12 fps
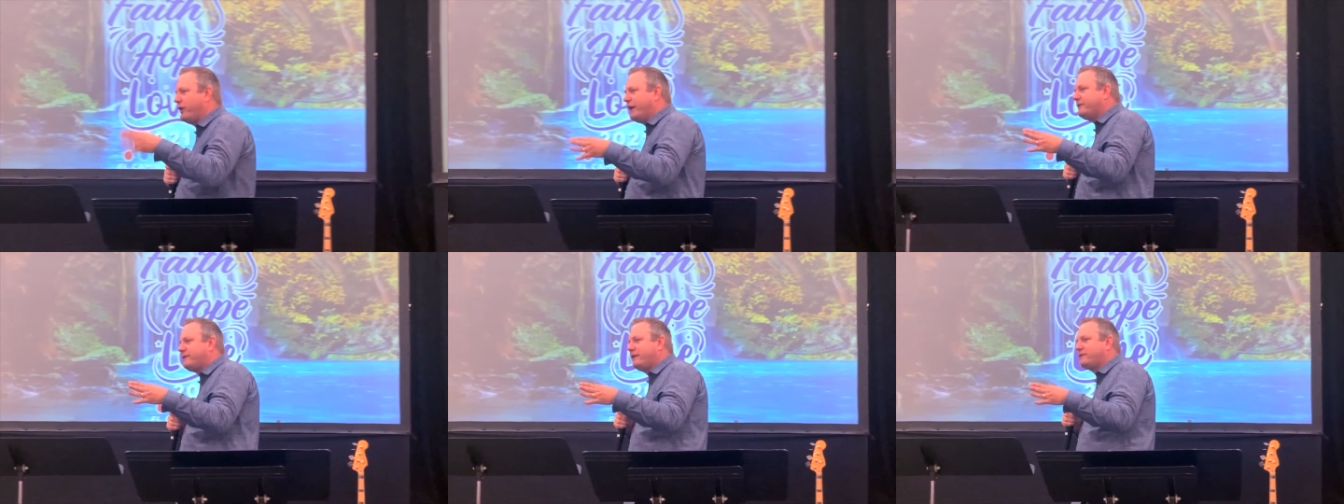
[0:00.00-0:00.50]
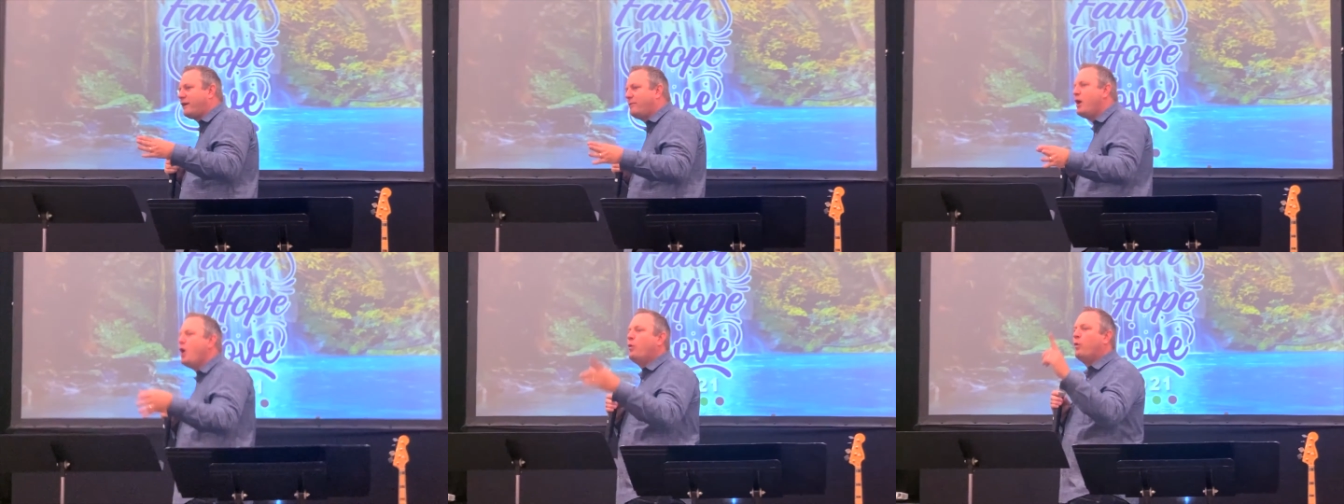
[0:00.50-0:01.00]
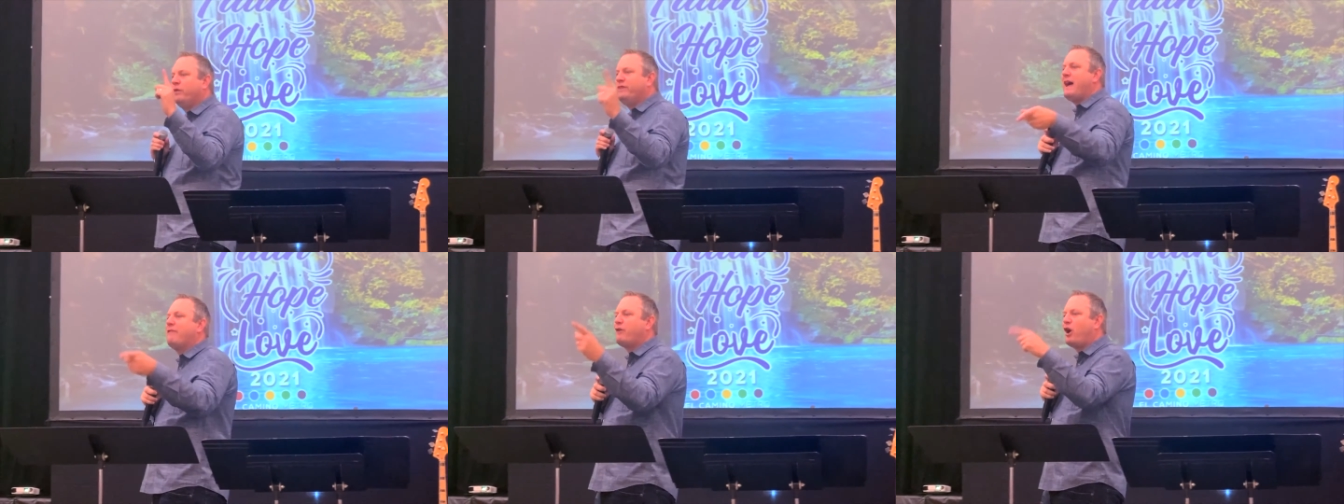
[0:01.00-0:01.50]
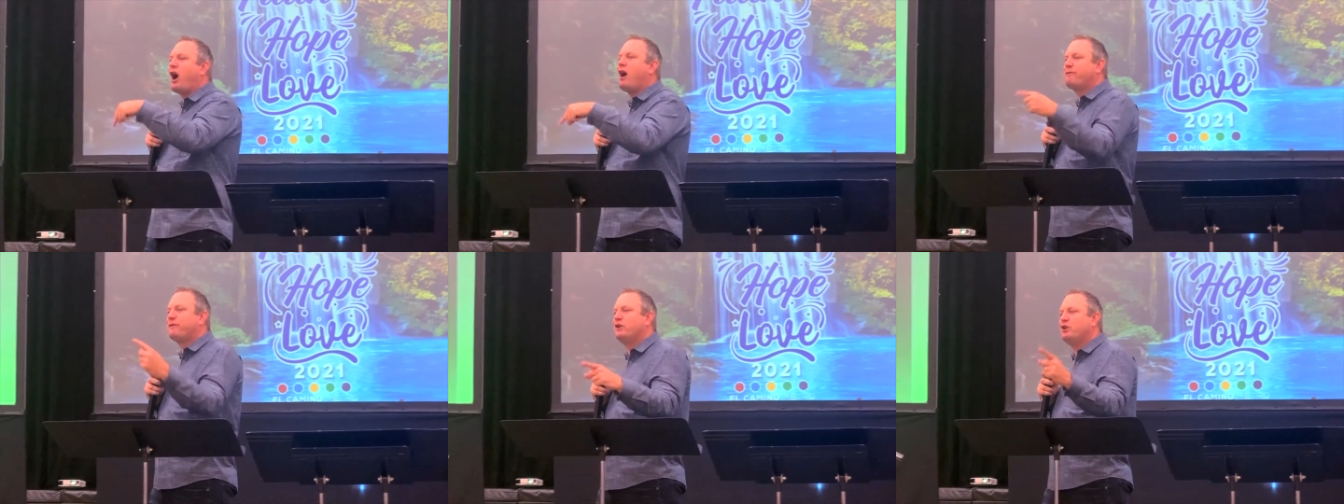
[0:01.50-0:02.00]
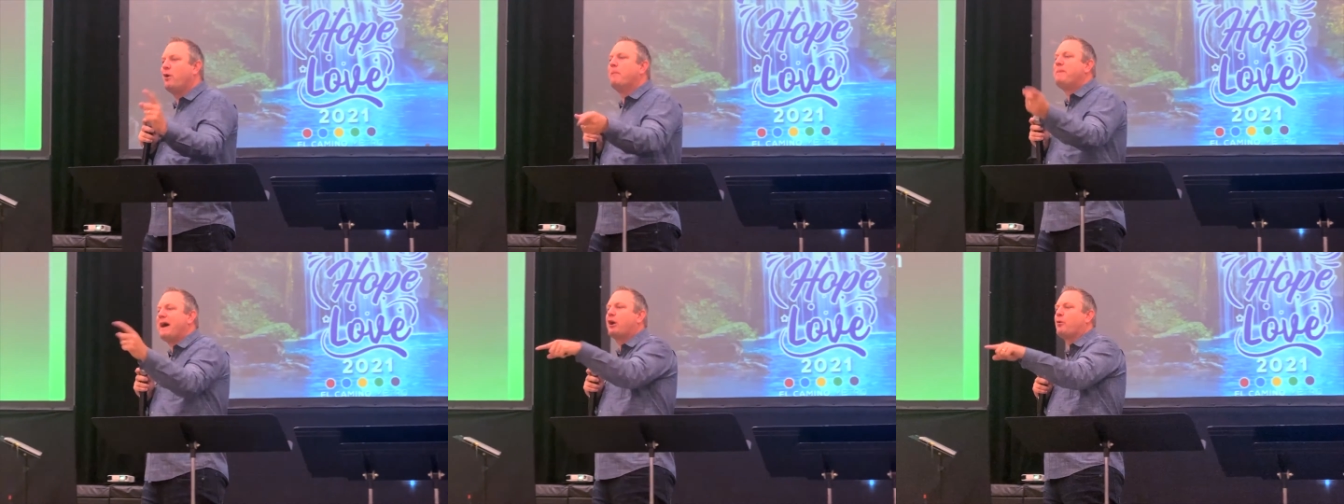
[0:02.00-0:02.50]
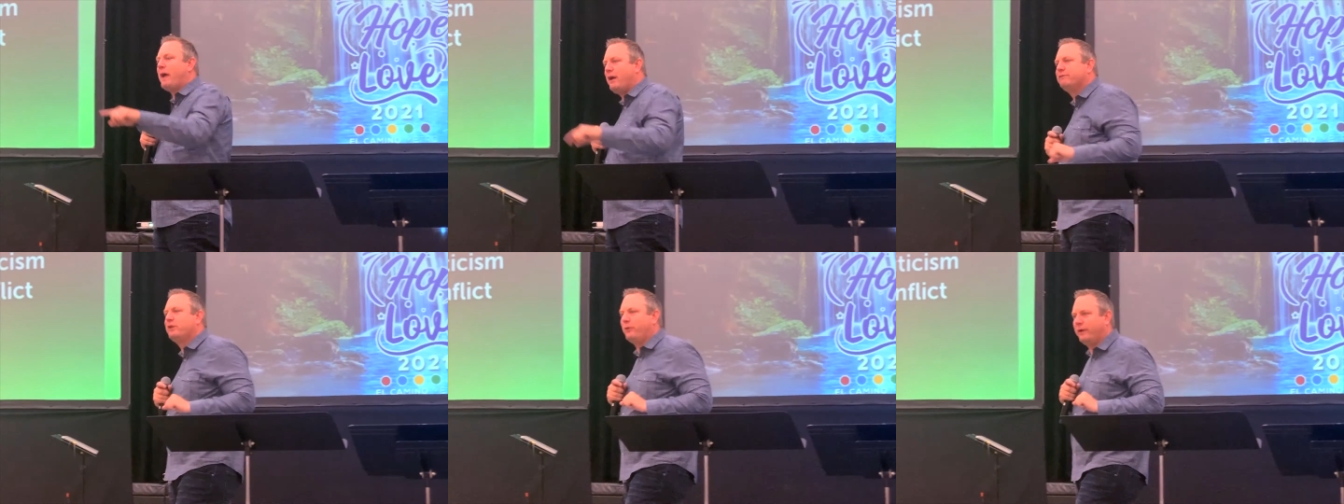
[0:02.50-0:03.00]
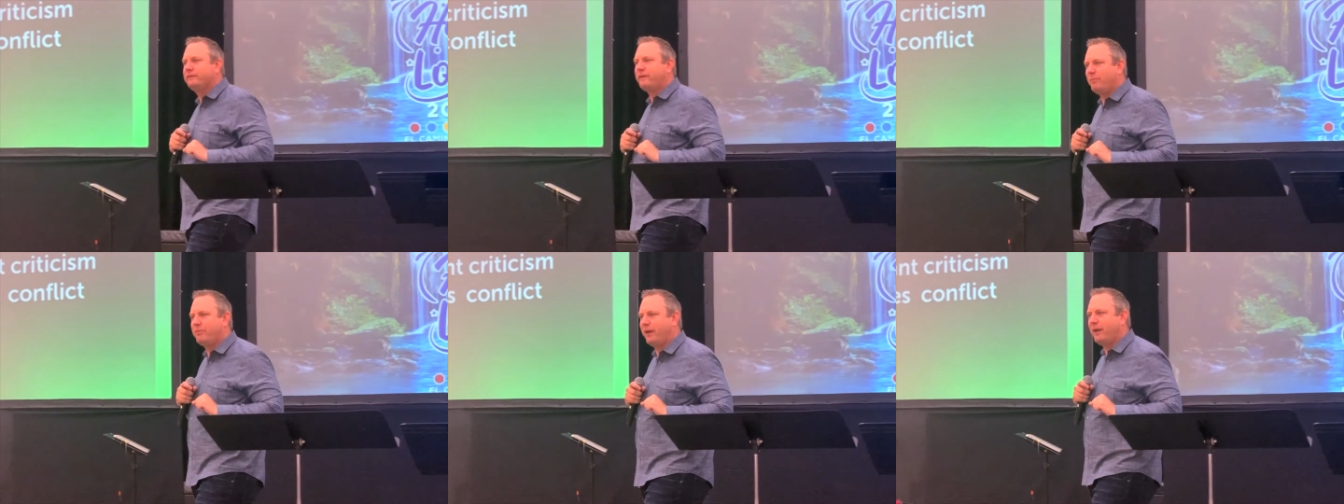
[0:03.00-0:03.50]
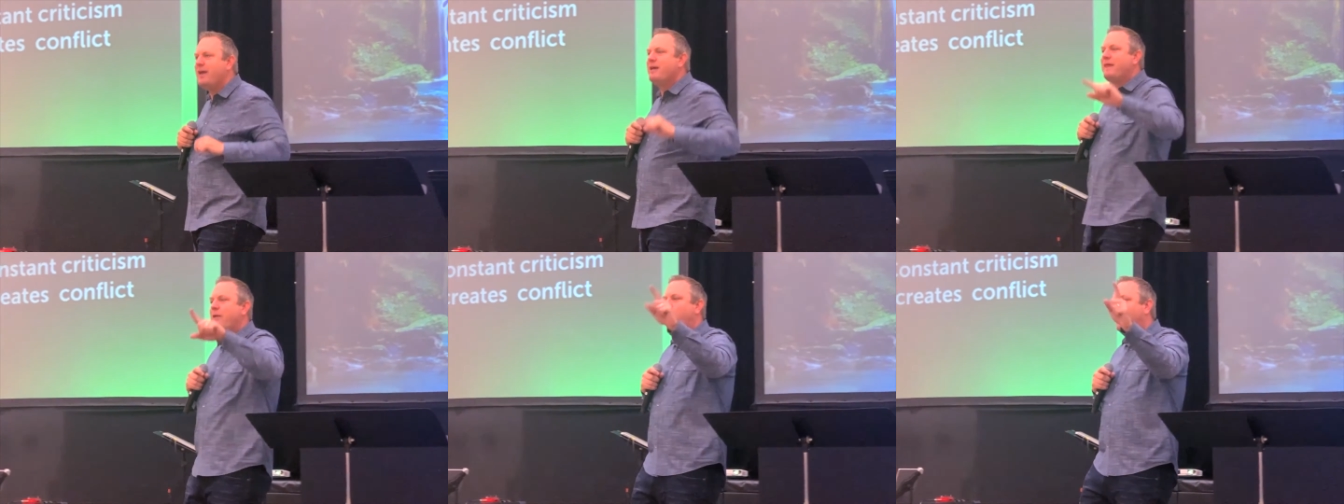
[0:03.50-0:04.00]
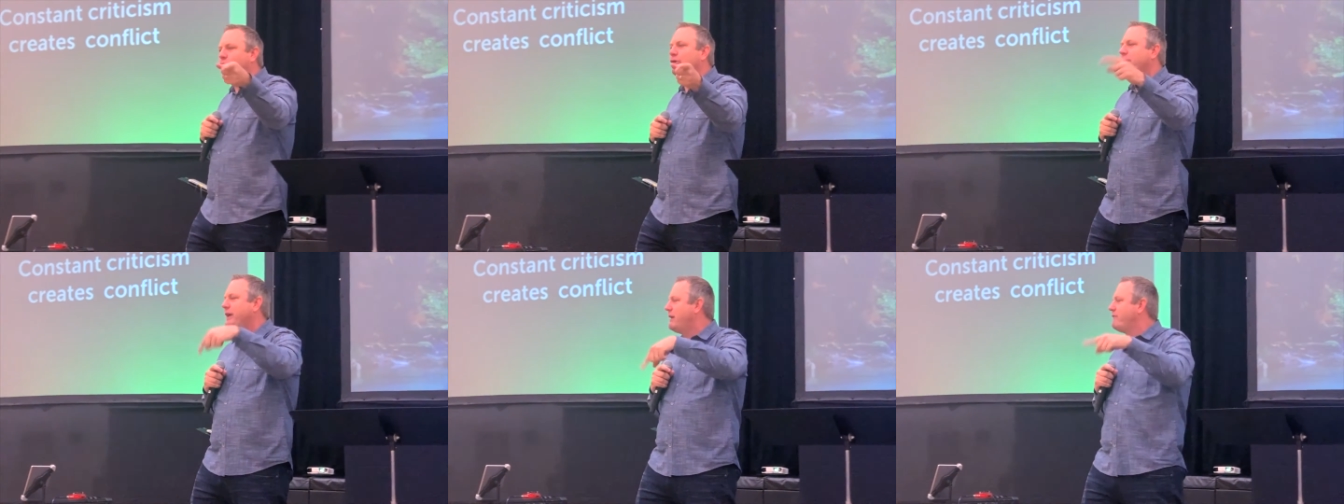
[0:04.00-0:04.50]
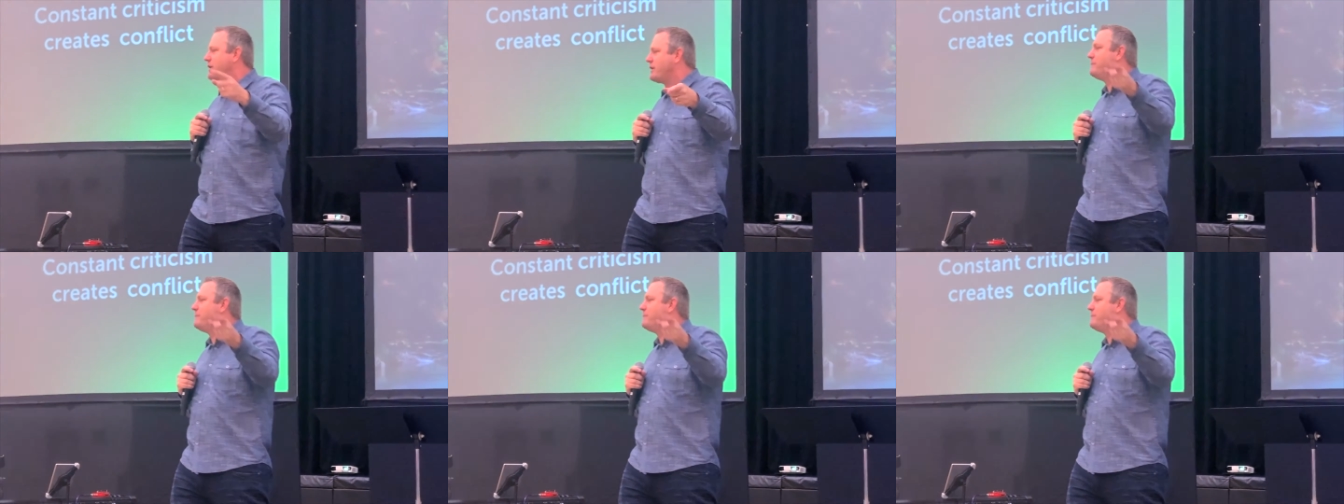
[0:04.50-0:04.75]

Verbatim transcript: criticism will never offer you a better way of doing something. They will only ever